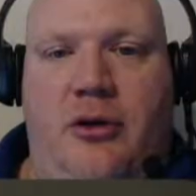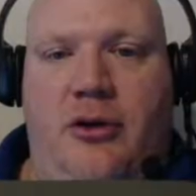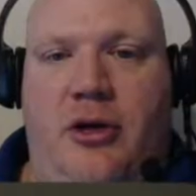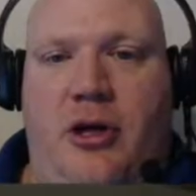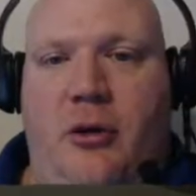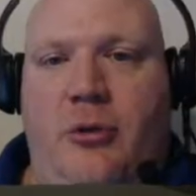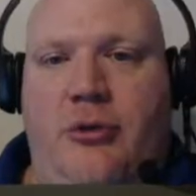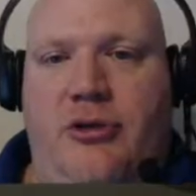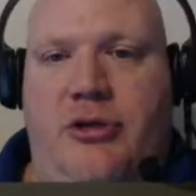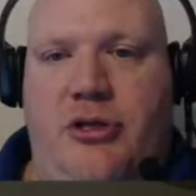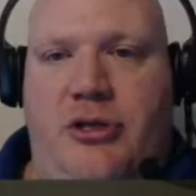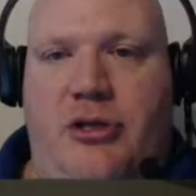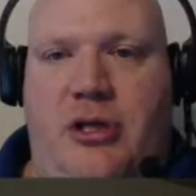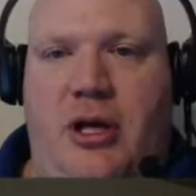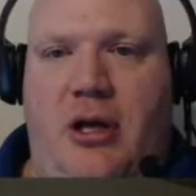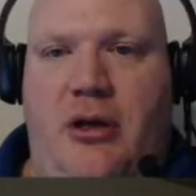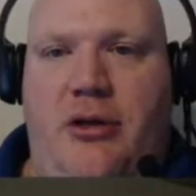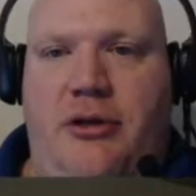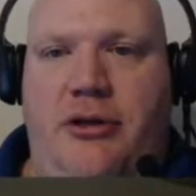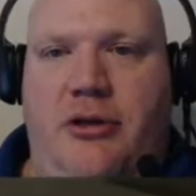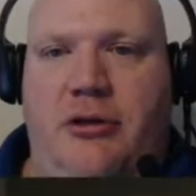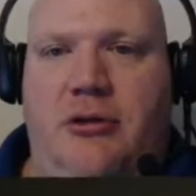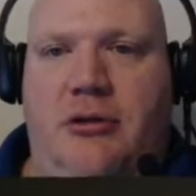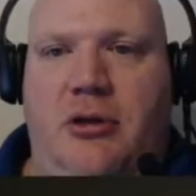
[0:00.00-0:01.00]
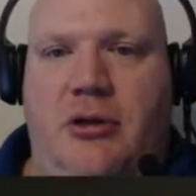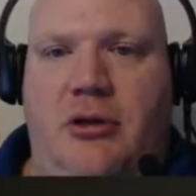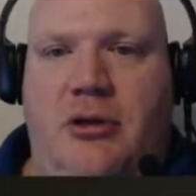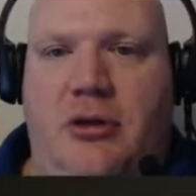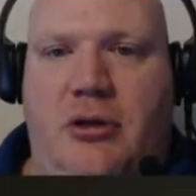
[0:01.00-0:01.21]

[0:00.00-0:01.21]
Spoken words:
There was the skeleton.